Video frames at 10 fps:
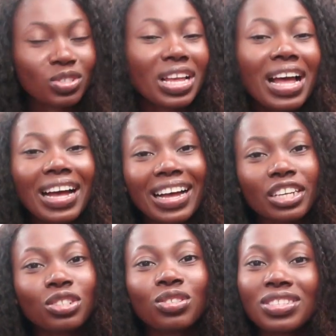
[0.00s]
nuts.
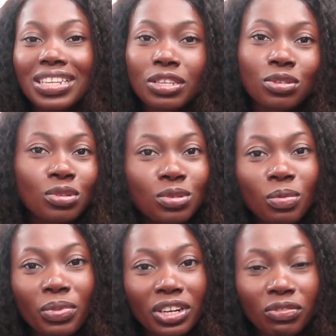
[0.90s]
Cashew nuts are
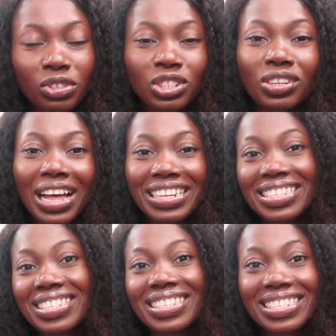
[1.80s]
so beneficial, and
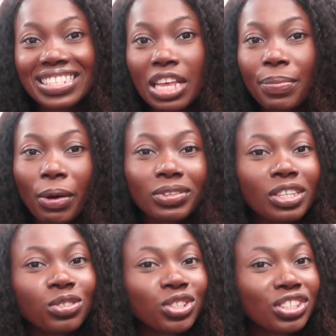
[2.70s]
this is the tip I
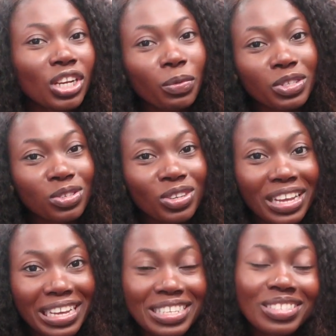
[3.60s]
wanted to share with you
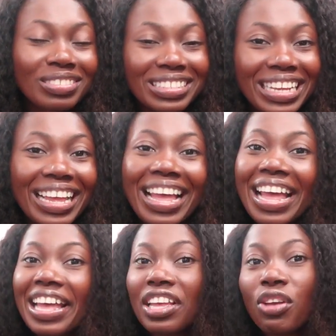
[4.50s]
guys today.
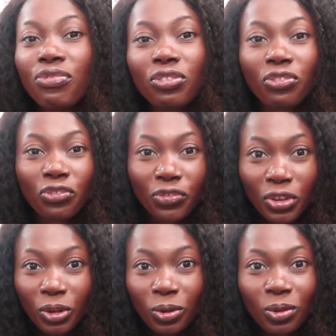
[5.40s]
If you
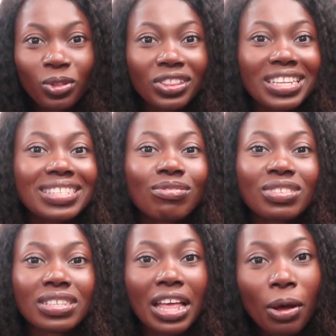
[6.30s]
feel this
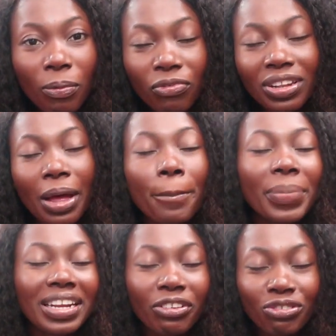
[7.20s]
was helpful and
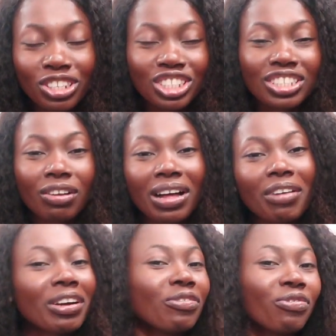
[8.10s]
beneficial,
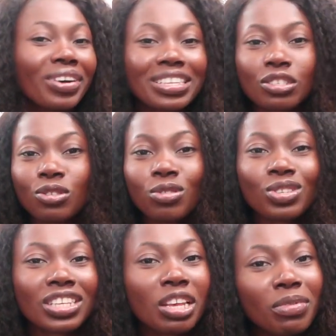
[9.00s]
I would advise you not
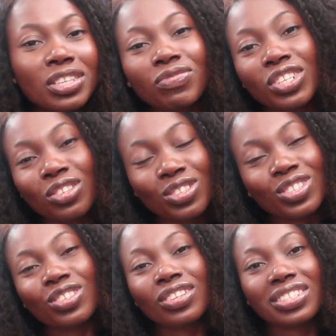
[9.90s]
to keep this video
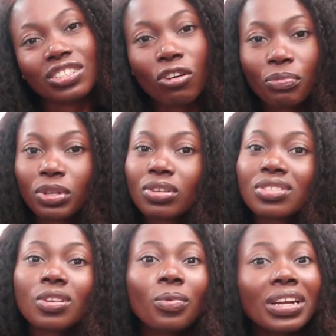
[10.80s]
to yourself,
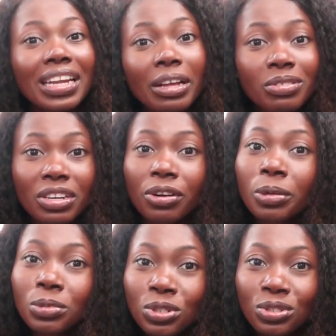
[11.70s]
because someone else
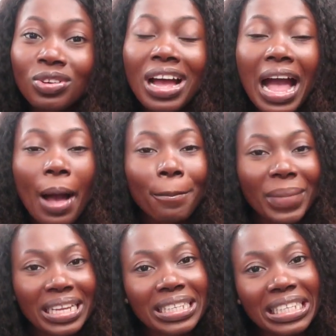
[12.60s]
around you
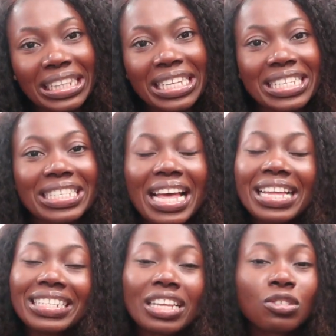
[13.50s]
might need this.
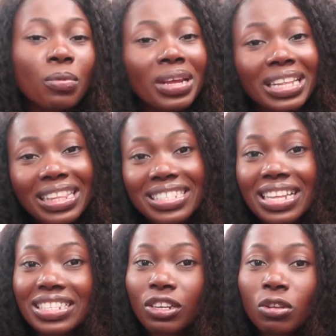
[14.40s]
There are so many things
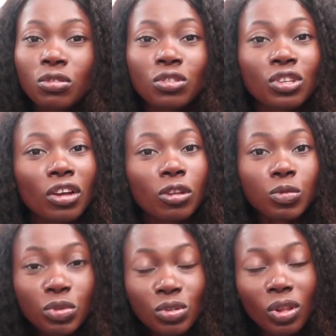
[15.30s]
that take us to the
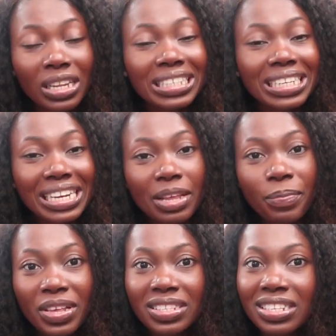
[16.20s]
hospital on a daily
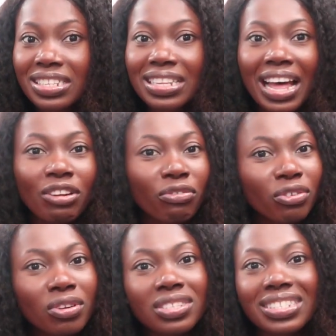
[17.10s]
basis, and
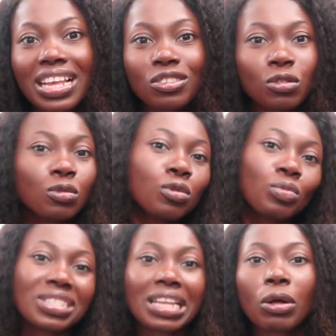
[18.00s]
of course it has to do
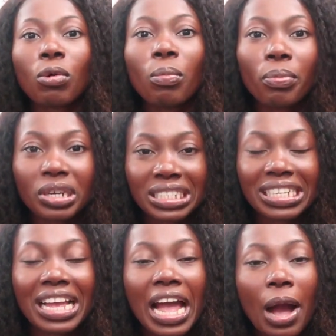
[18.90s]
with our whole
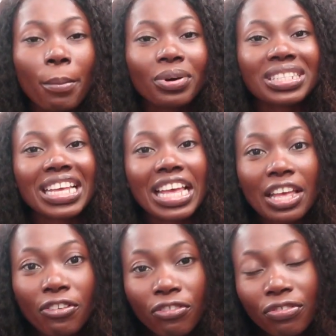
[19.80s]
body. But
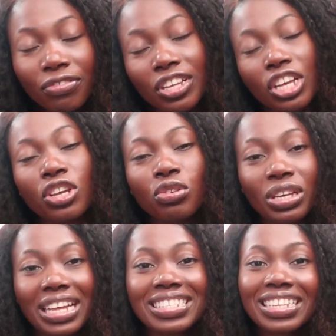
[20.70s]
if
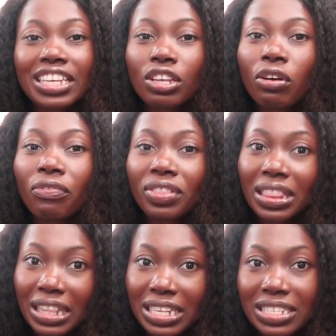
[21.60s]
you can take care
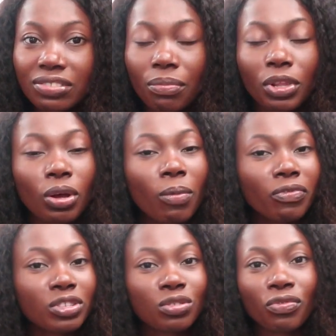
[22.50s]
of this from the
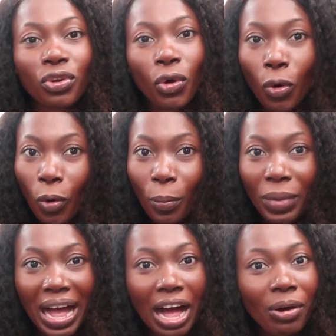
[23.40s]
comfort of your
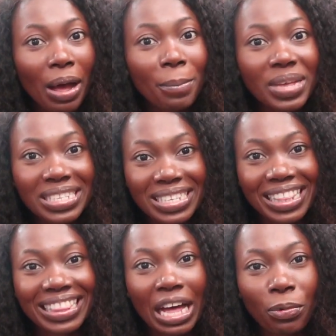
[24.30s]
home, how
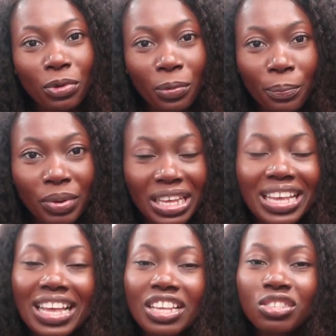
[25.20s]
amazing that will be.
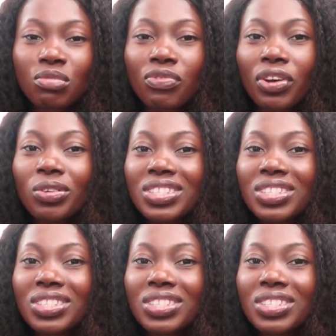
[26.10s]
So before